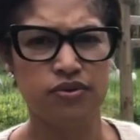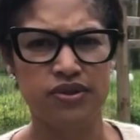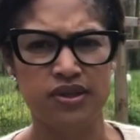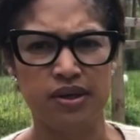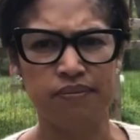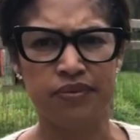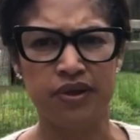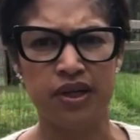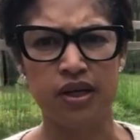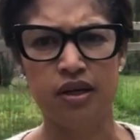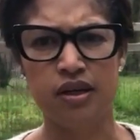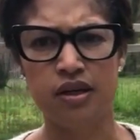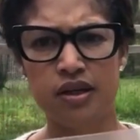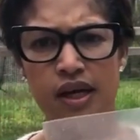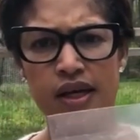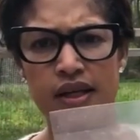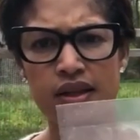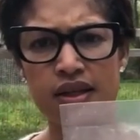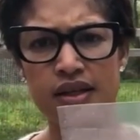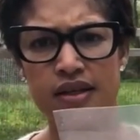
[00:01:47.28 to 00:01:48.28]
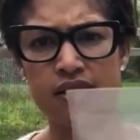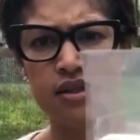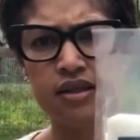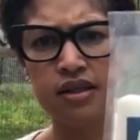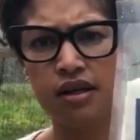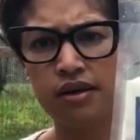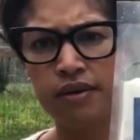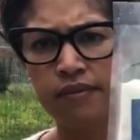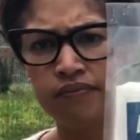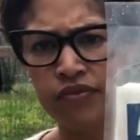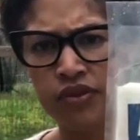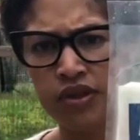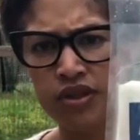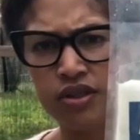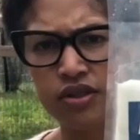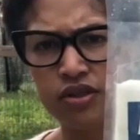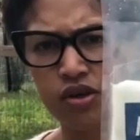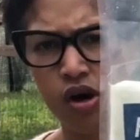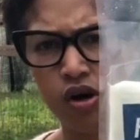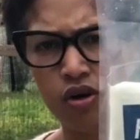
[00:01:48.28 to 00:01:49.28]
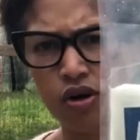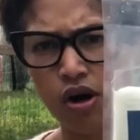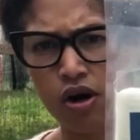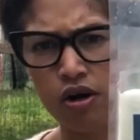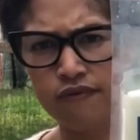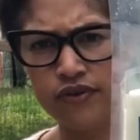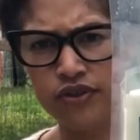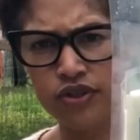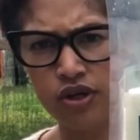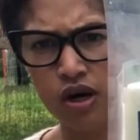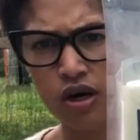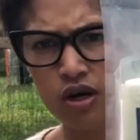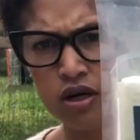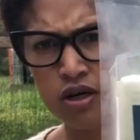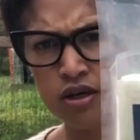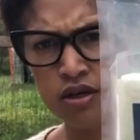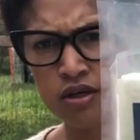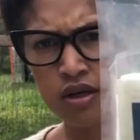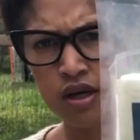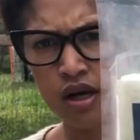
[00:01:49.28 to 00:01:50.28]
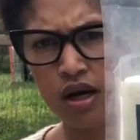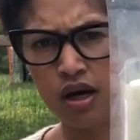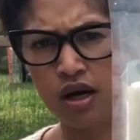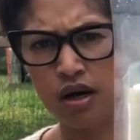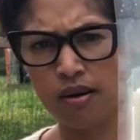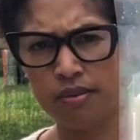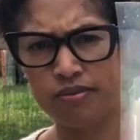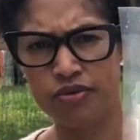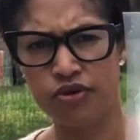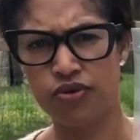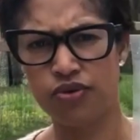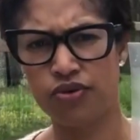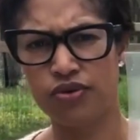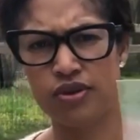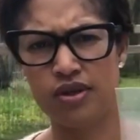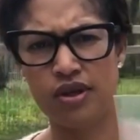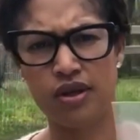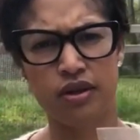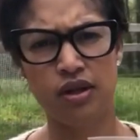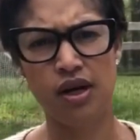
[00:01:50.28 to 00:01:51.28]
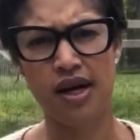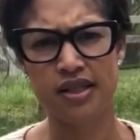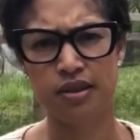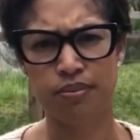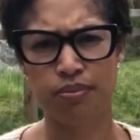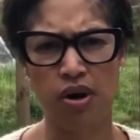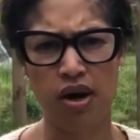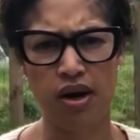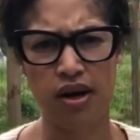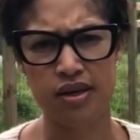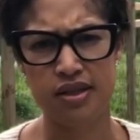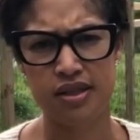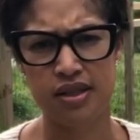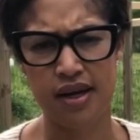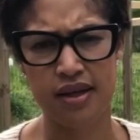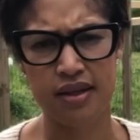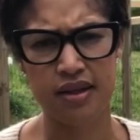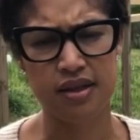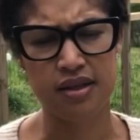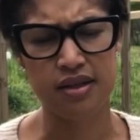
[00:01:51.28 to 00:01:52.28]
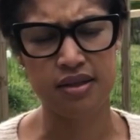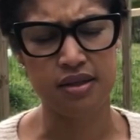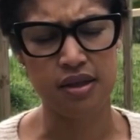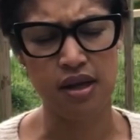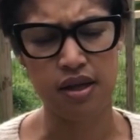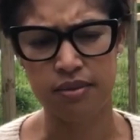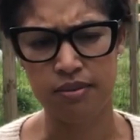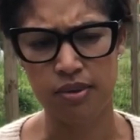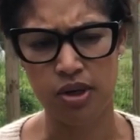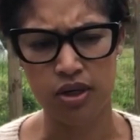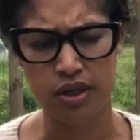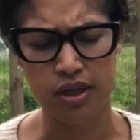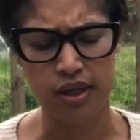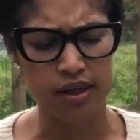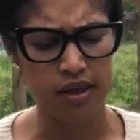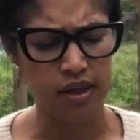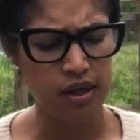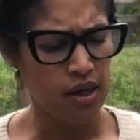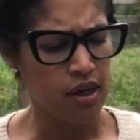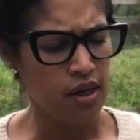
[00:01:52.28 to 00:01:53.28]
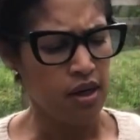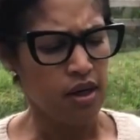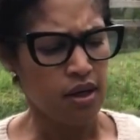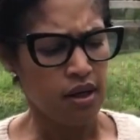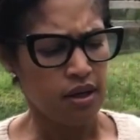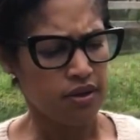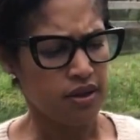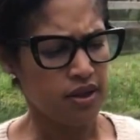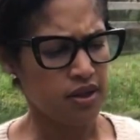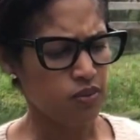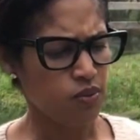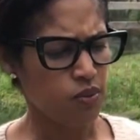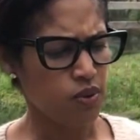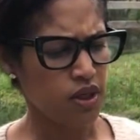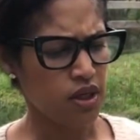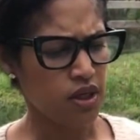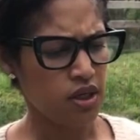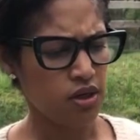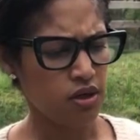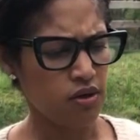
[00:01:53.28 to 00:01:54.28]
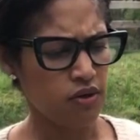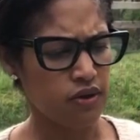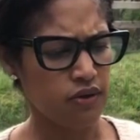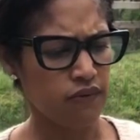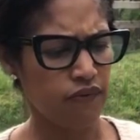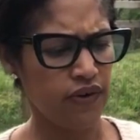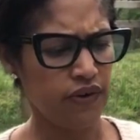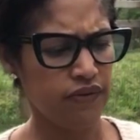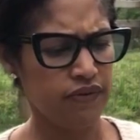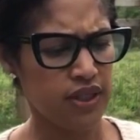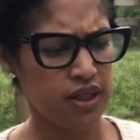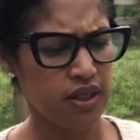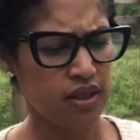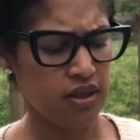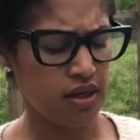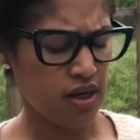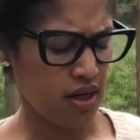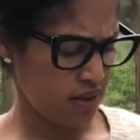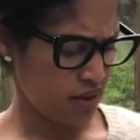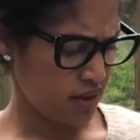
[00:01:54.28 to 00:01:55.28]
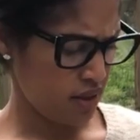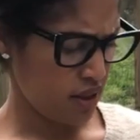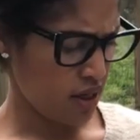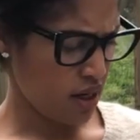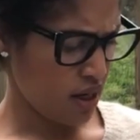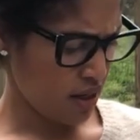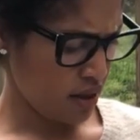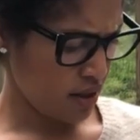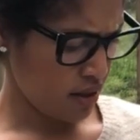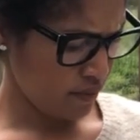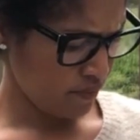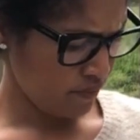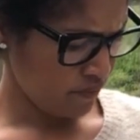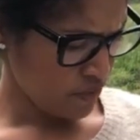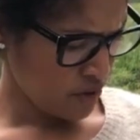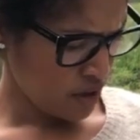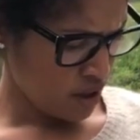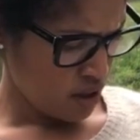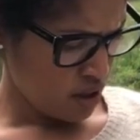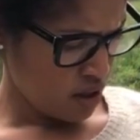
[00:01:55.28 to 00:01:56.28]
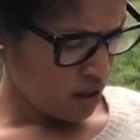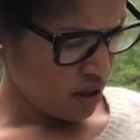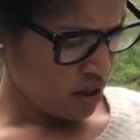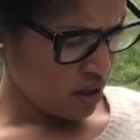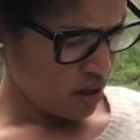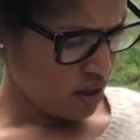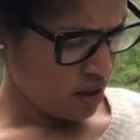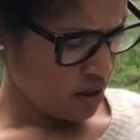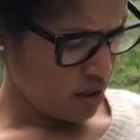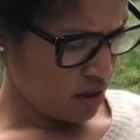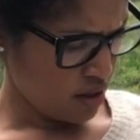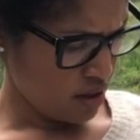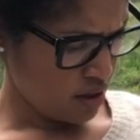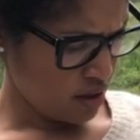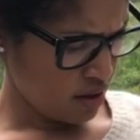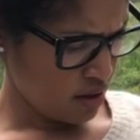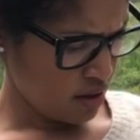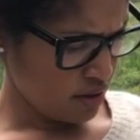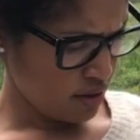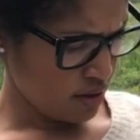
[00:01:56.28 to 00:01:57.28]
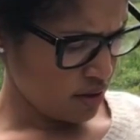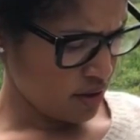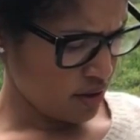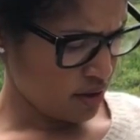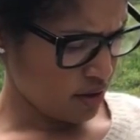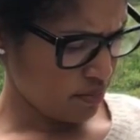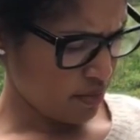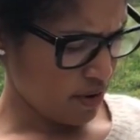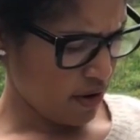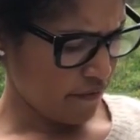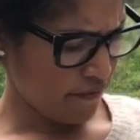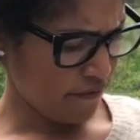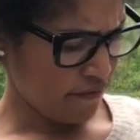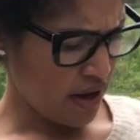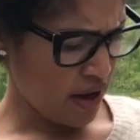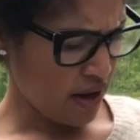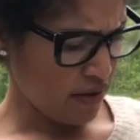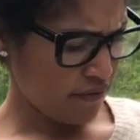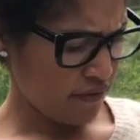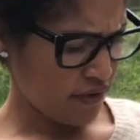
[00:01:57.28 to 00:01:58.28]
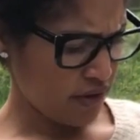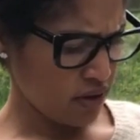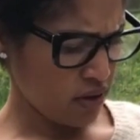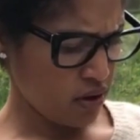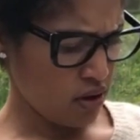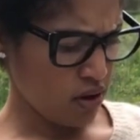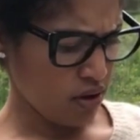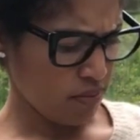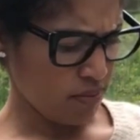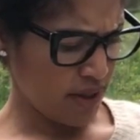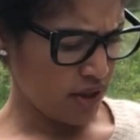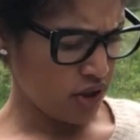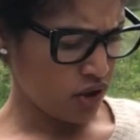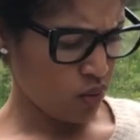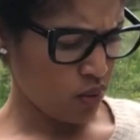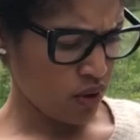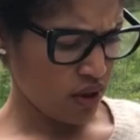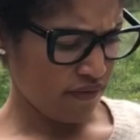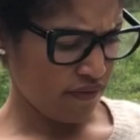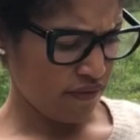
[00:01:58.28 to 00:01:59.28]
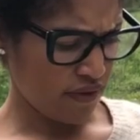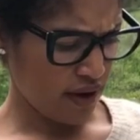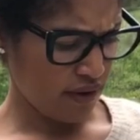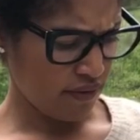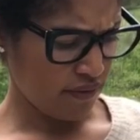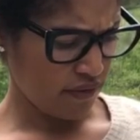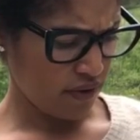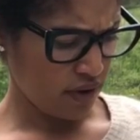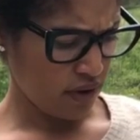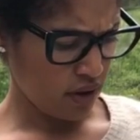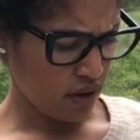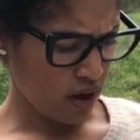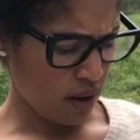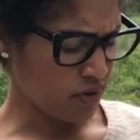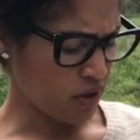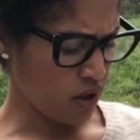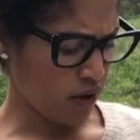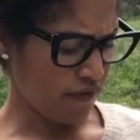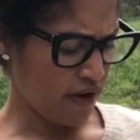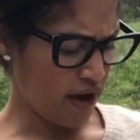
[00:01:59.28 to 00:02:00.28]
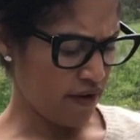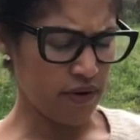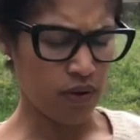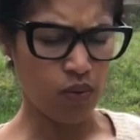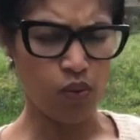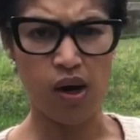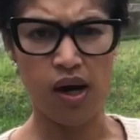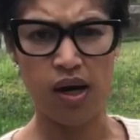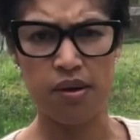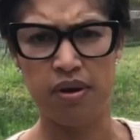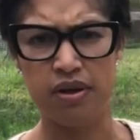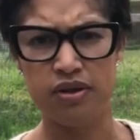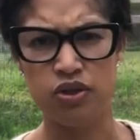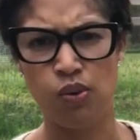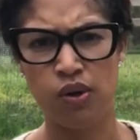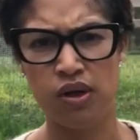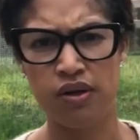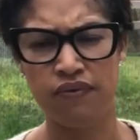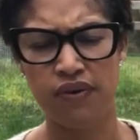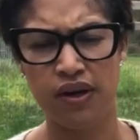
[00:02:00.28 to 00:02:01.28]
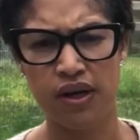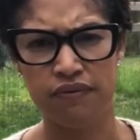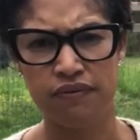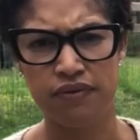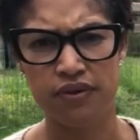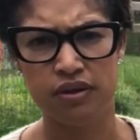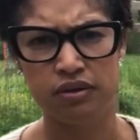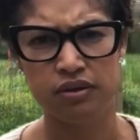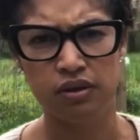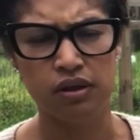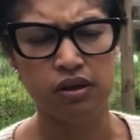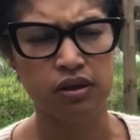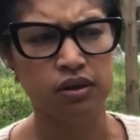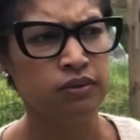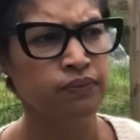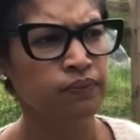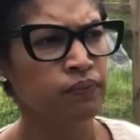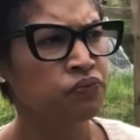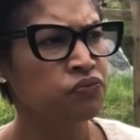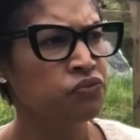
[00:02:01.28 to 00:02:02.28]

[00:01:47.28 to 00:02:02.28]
use something like this. This is called Harvest Guard. Uh, I'm sure there's lots of products like this on the market. This one here is $15.99 and it's about five feet long by 25 feet i'm sorry five feet wide by 25 feet long